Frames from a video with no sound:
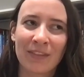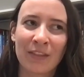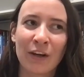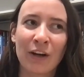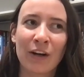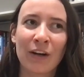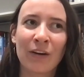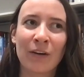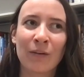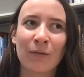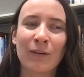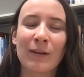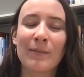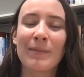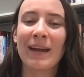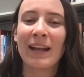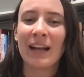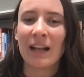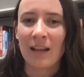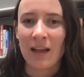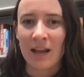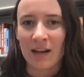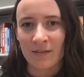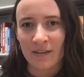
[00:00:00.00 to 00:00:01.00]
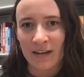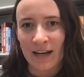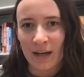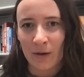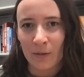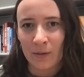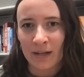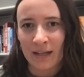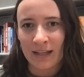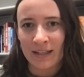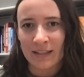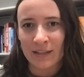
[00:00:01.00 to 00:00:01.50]
there remain a lot of
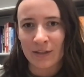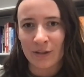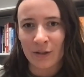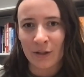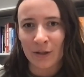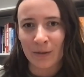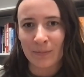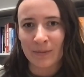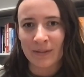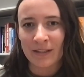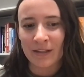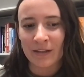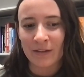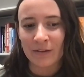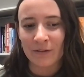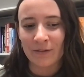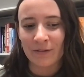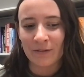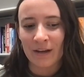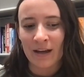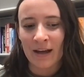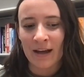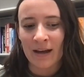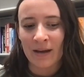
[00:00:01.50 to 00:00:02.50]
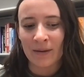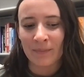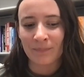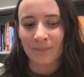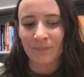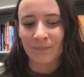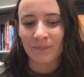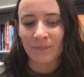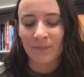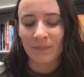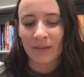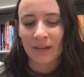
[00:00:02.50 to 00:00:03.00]
inequities in terms of
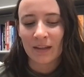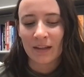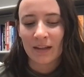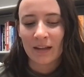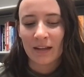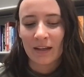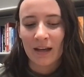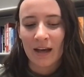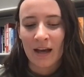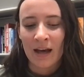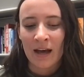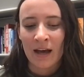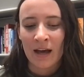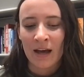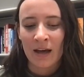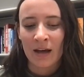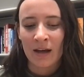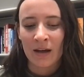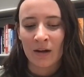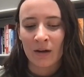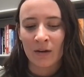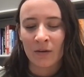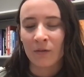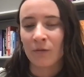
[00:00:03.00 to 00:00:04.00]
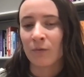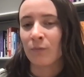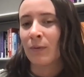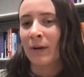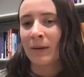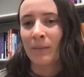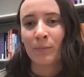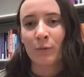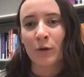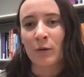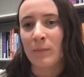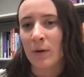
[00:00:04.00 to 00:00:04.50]

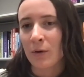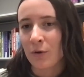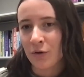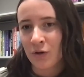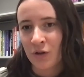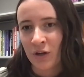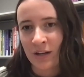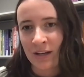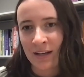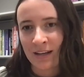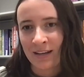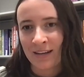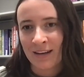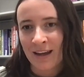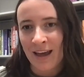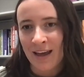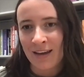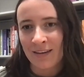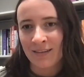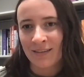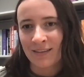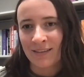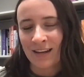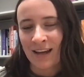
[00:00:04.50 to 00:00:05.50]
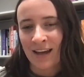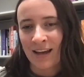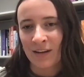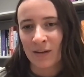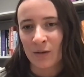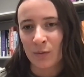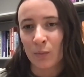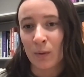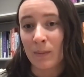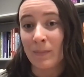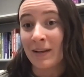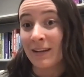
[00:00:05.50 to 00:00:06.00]
right, promotion
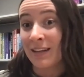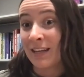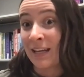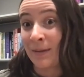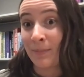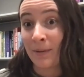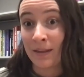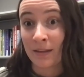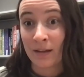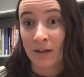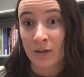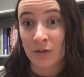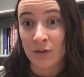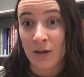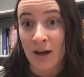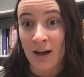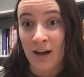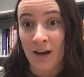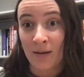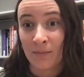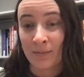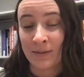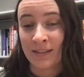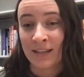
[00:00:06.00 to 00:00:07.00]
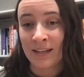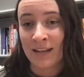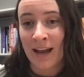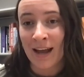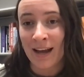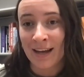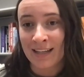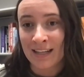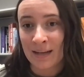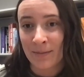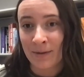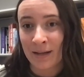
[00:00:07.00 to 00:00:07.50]
and women keeping their jobs in
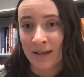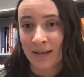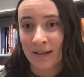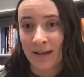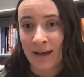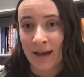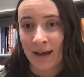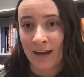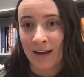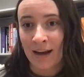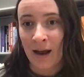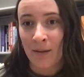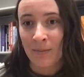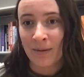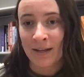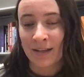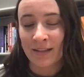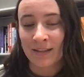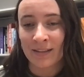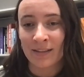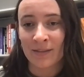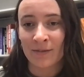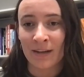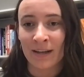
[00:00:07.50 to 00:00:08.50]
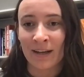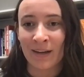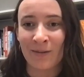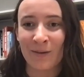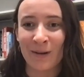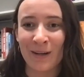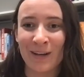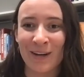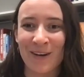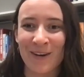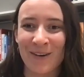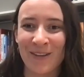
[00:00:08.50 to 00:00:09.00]
academic economics, right?
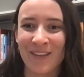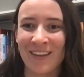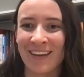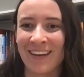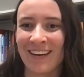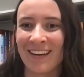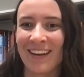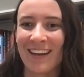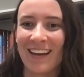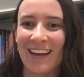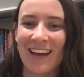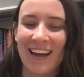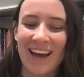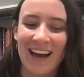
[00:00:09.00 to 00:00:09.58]
We know that